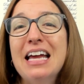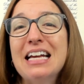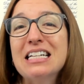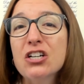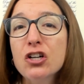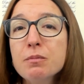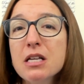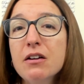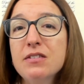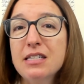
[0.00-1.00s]
In terms
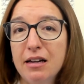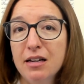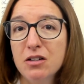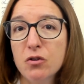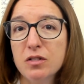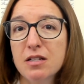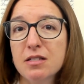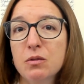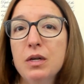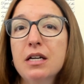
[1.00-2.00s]
of
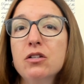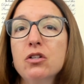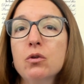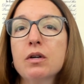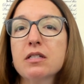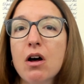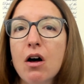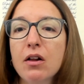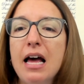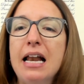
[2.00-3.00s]
diagnosis, we can do what's
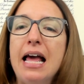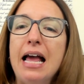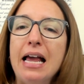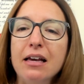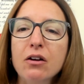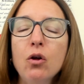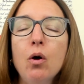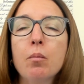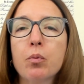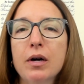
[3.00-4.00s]
called an
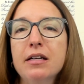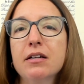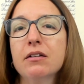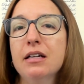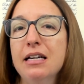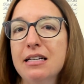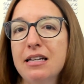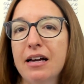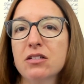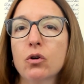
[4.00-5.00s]
ankle brachial
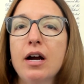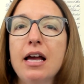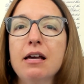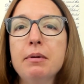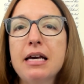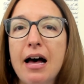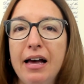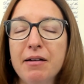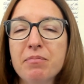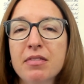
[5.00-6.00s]
index, or A B I.